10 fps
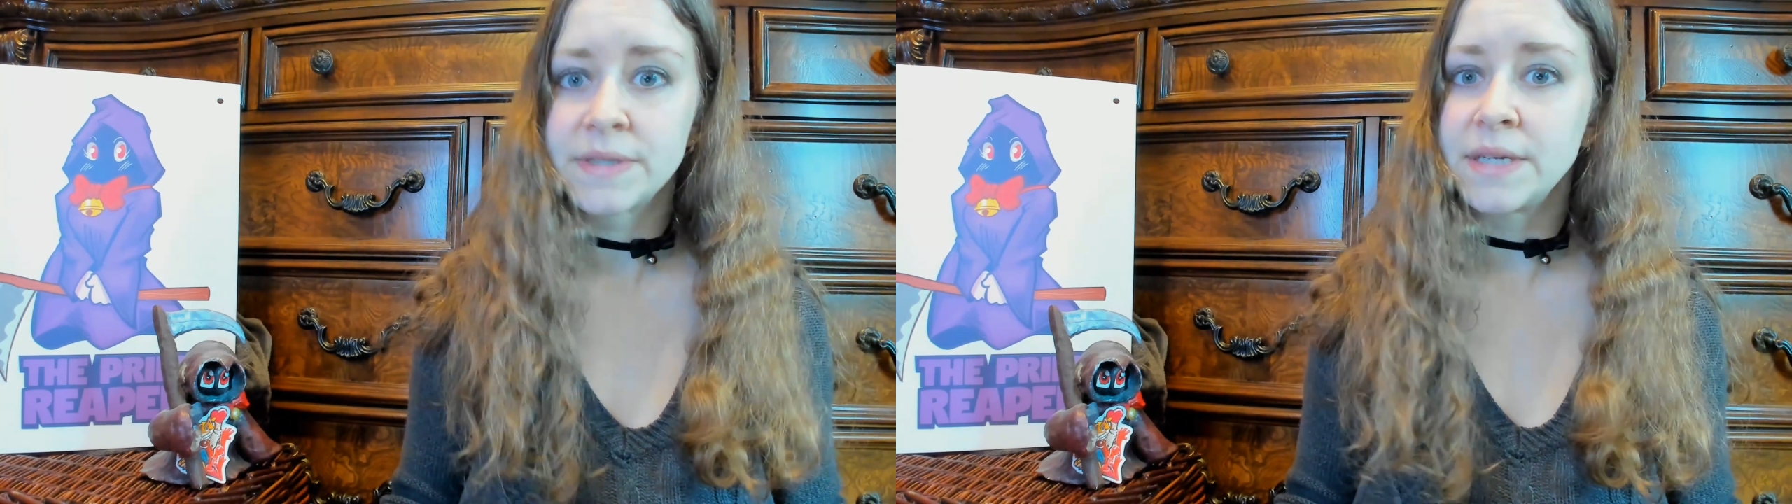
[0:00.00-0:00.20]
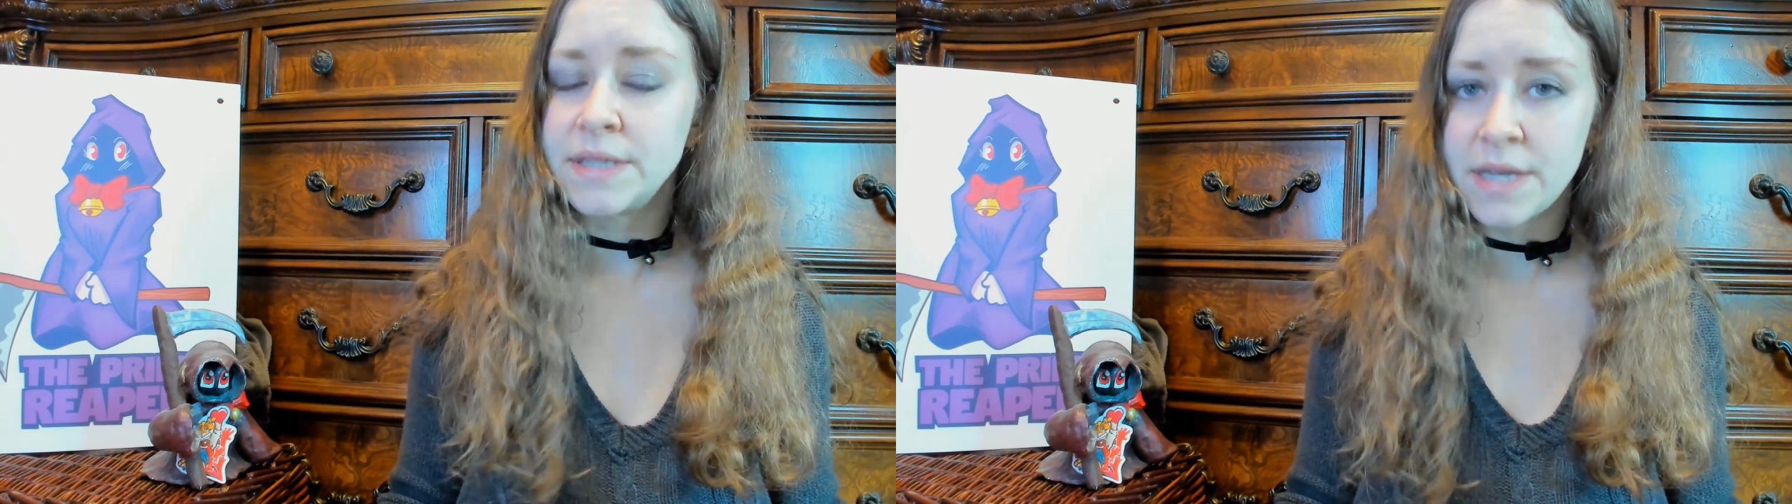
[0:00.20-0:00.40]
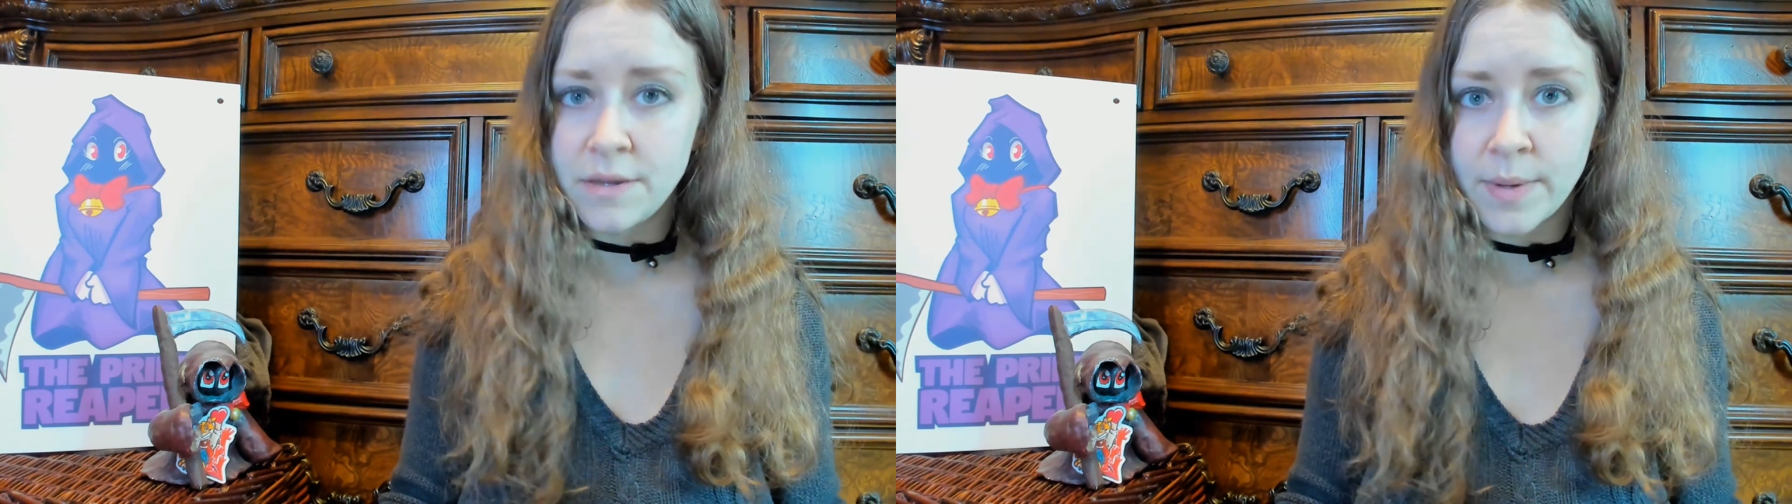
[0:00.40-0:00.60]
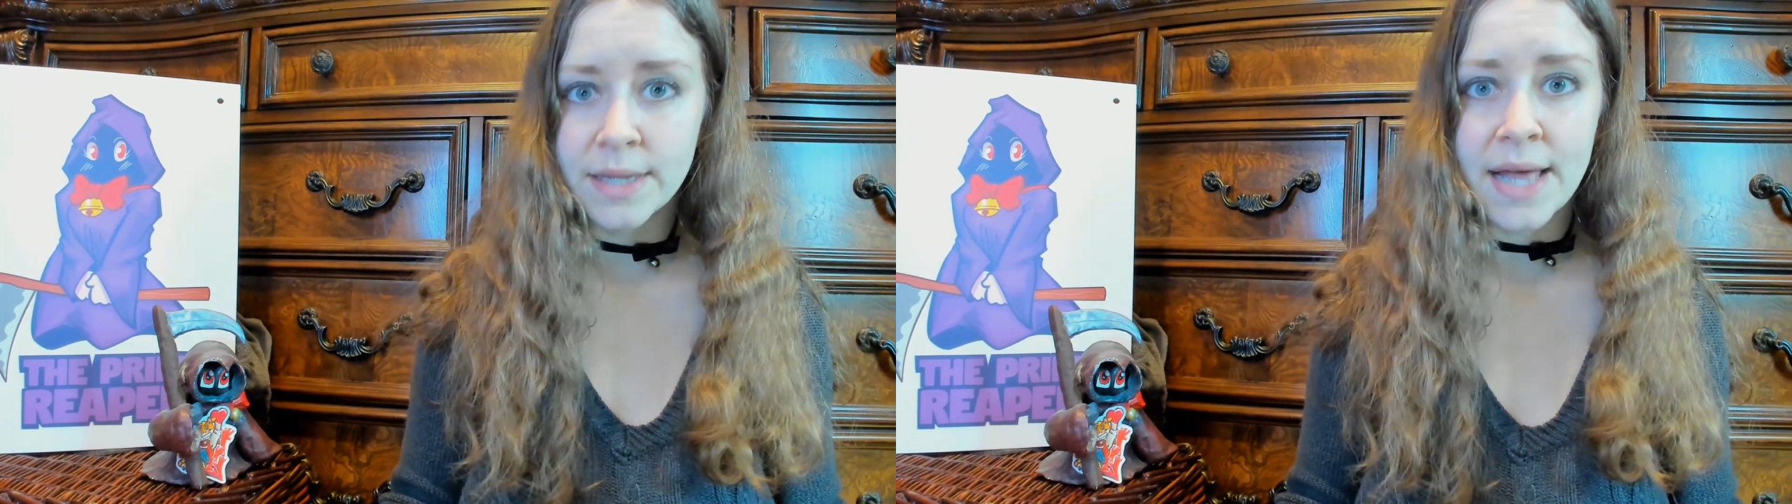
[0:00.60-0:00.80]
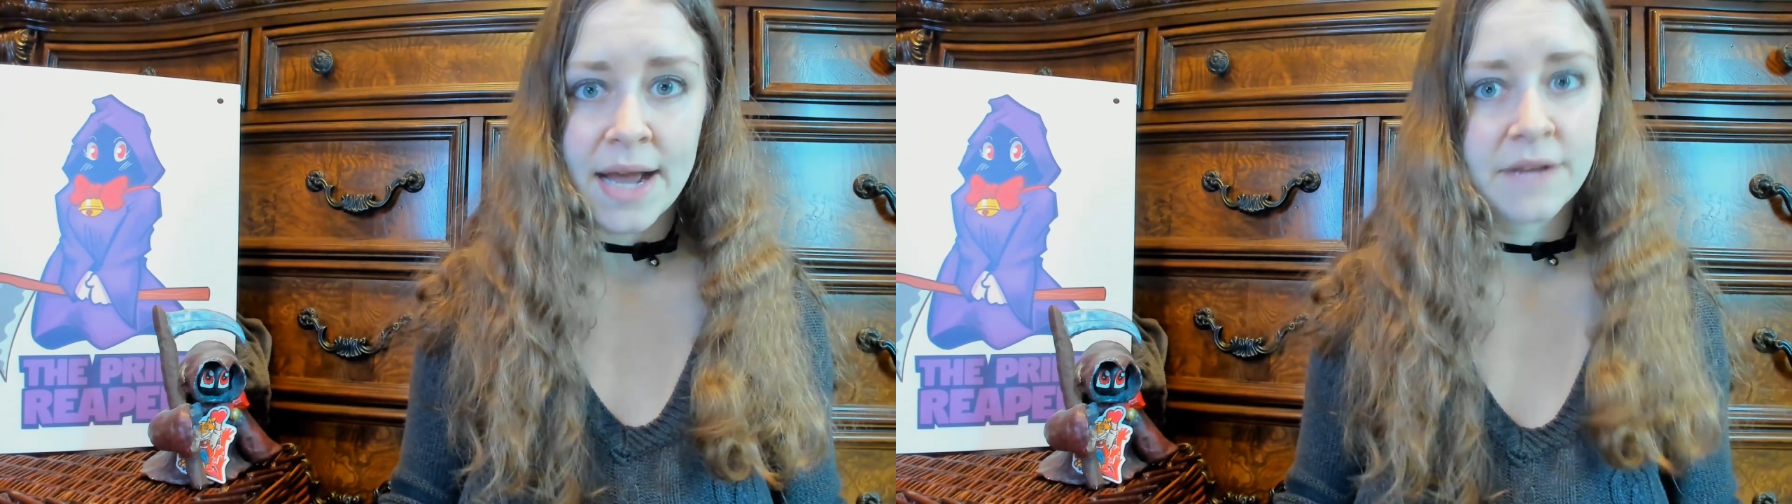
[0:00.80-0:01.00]
continuing
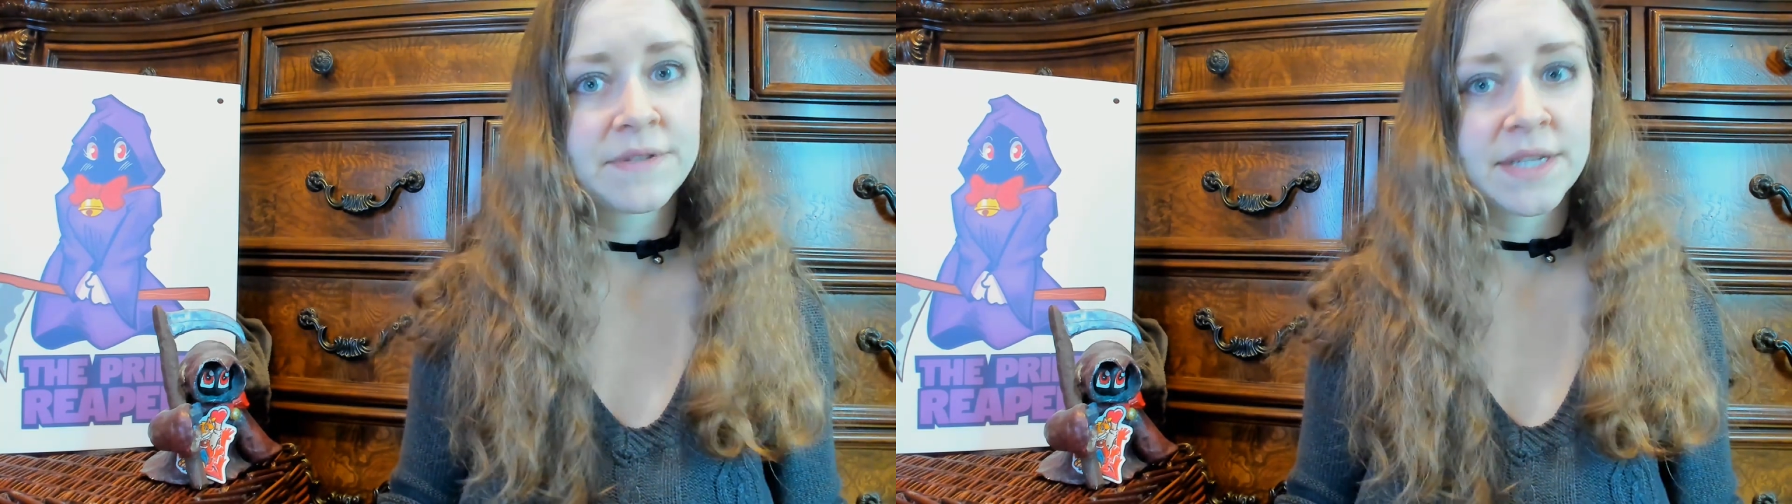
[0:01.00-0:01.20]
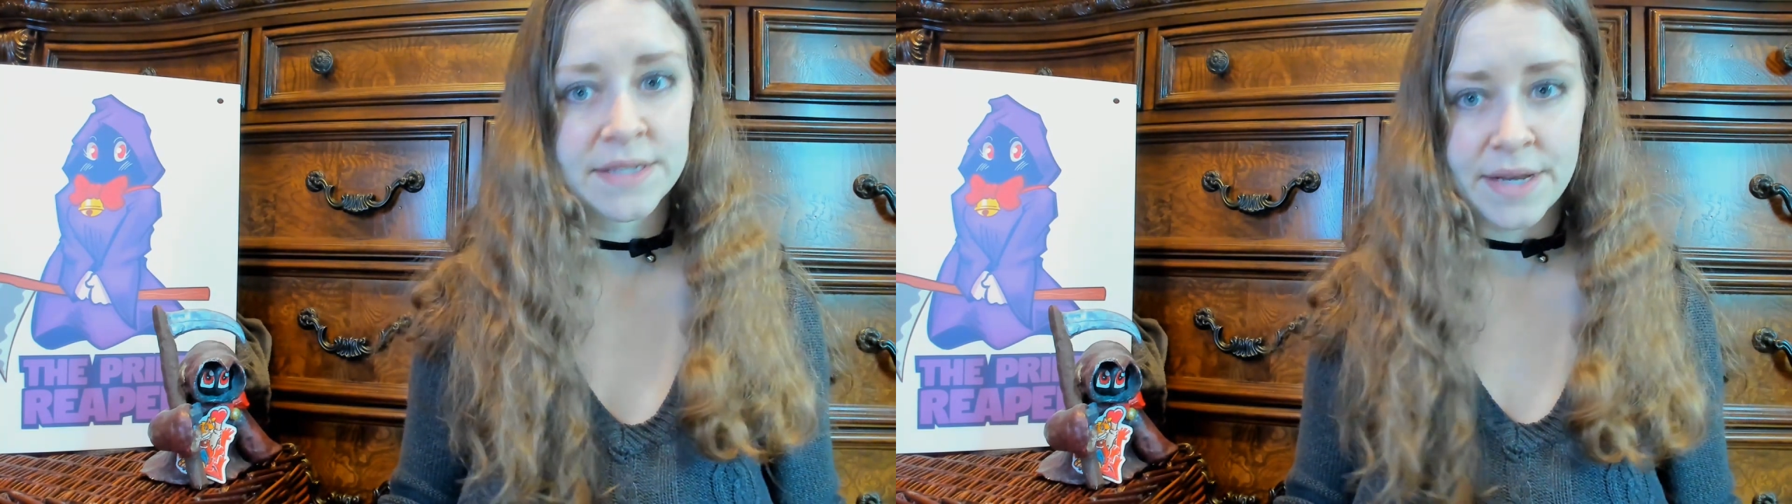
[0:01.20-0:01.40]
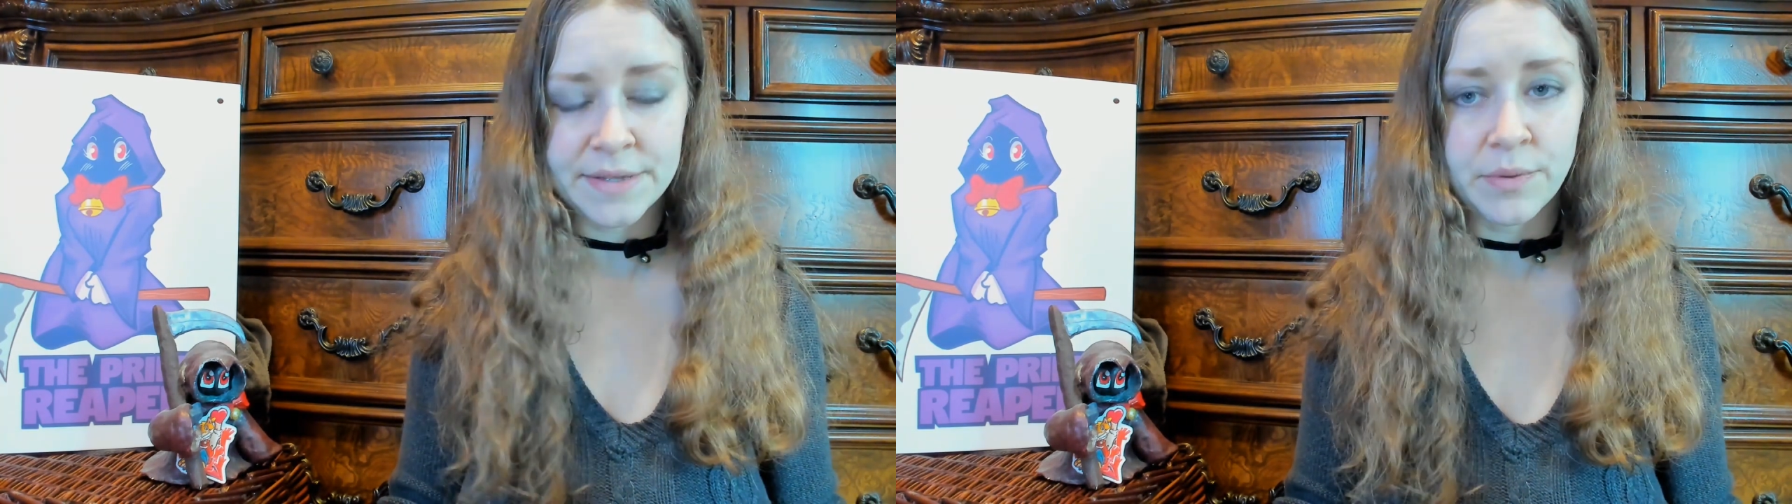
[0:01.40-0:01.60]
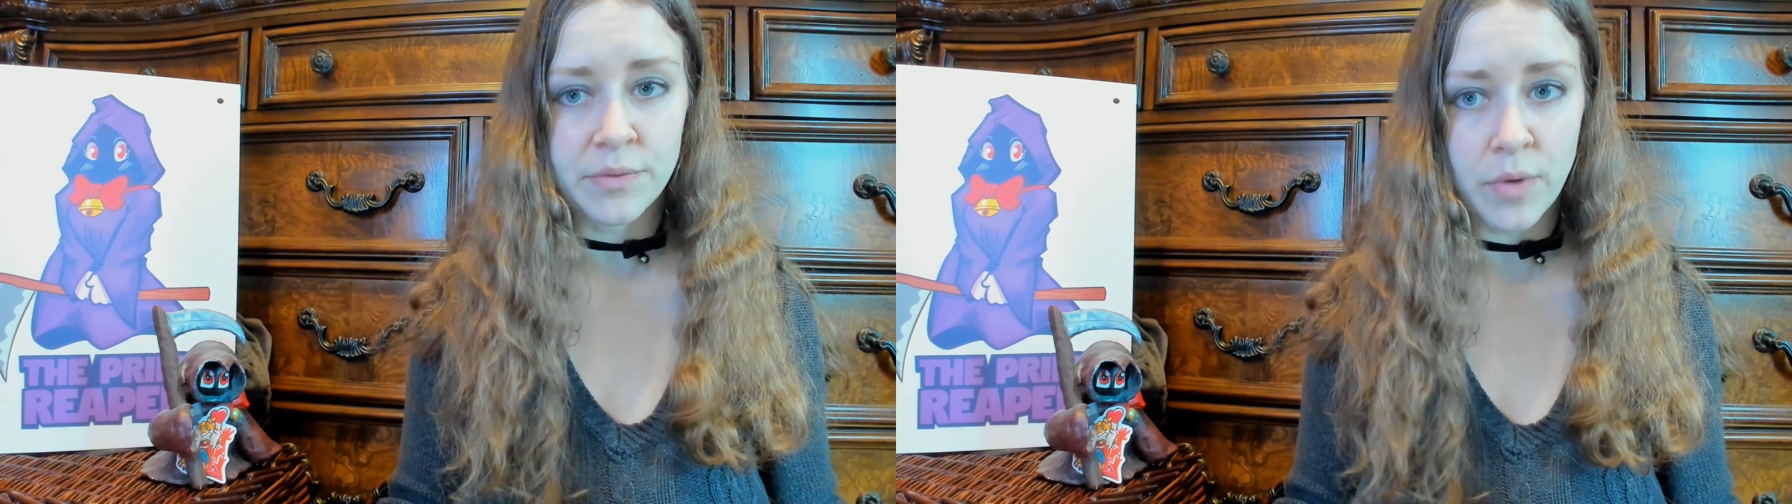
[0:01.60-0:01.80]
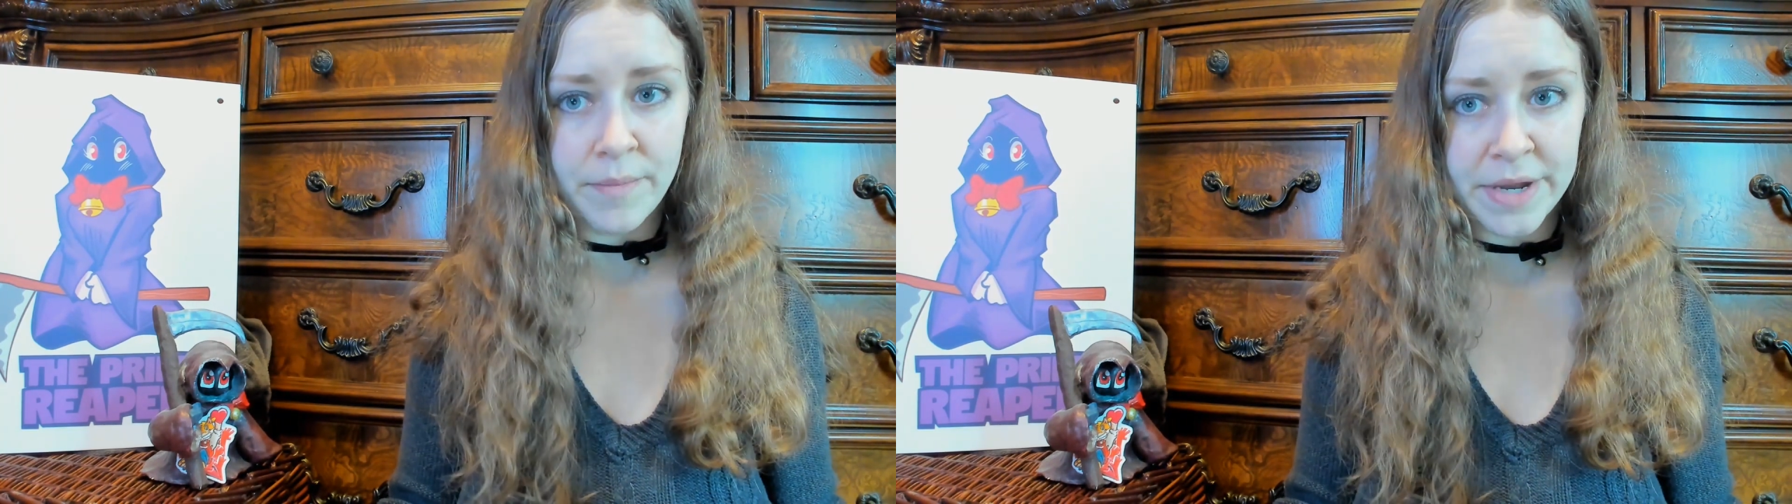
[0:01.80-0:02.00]
lack of success
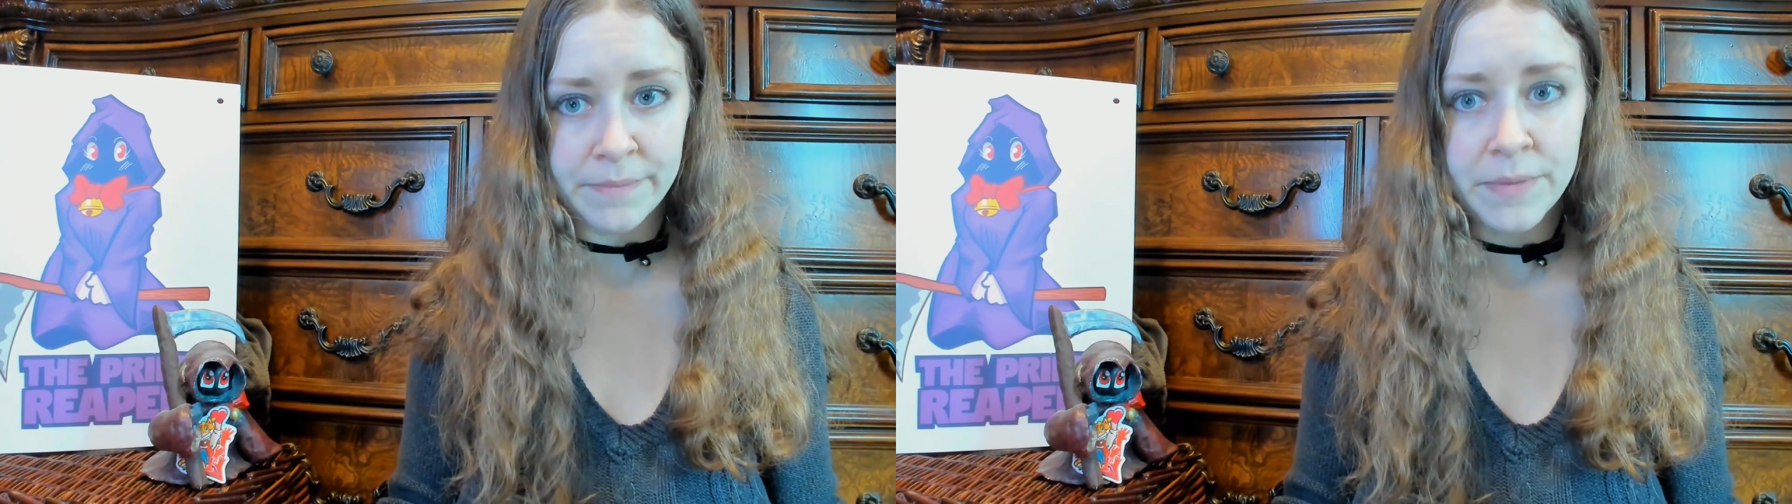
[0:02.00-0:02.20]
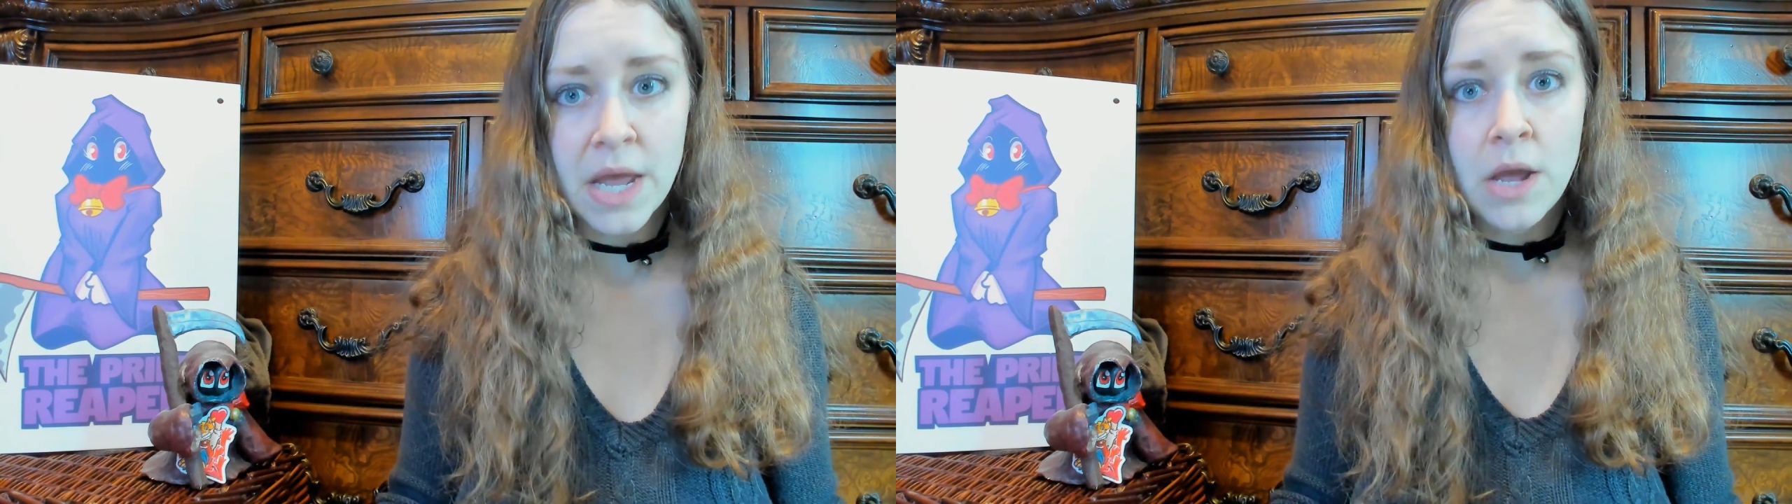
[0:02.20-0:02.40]
with women,